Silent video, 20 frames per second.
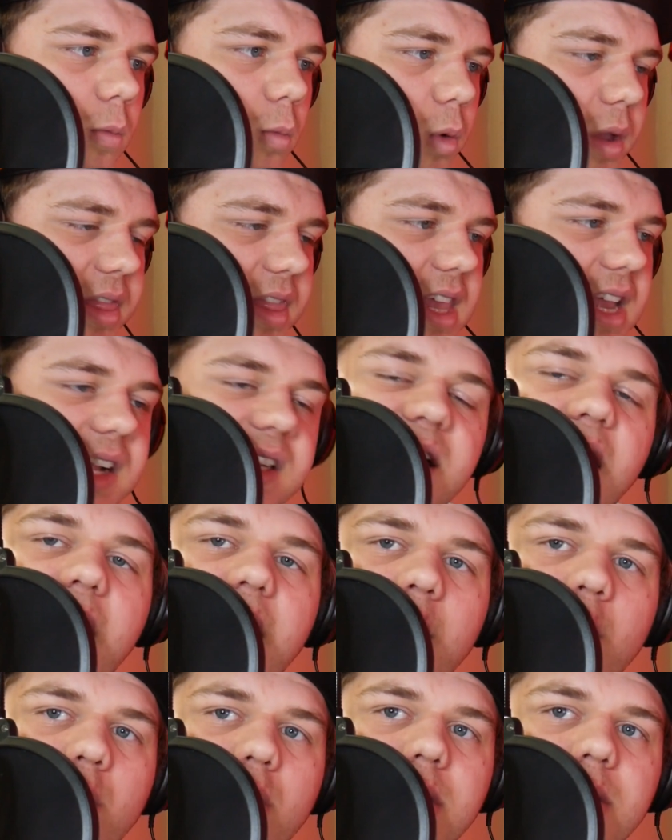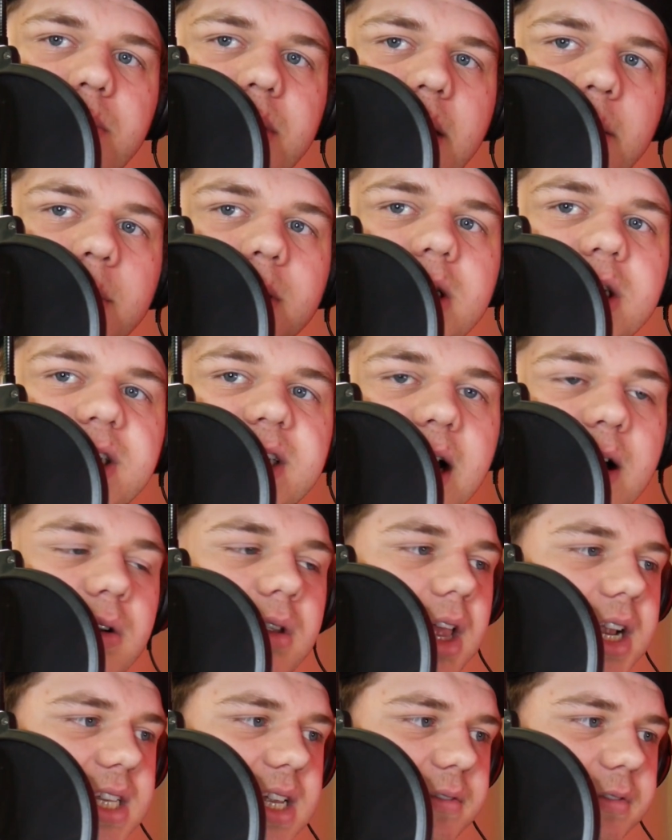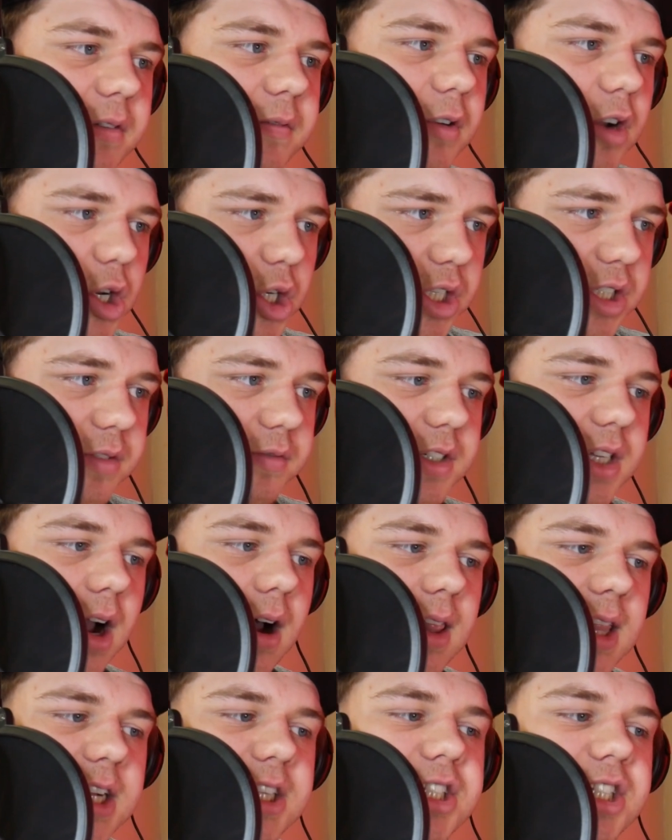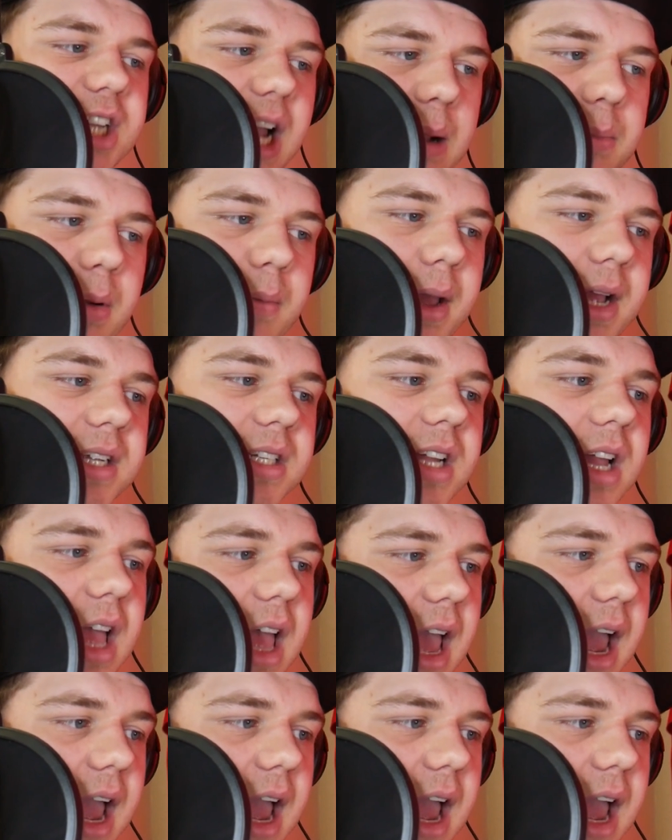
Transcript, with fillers: with these, I would be able to sound like different versions of Daleks, Cybermen,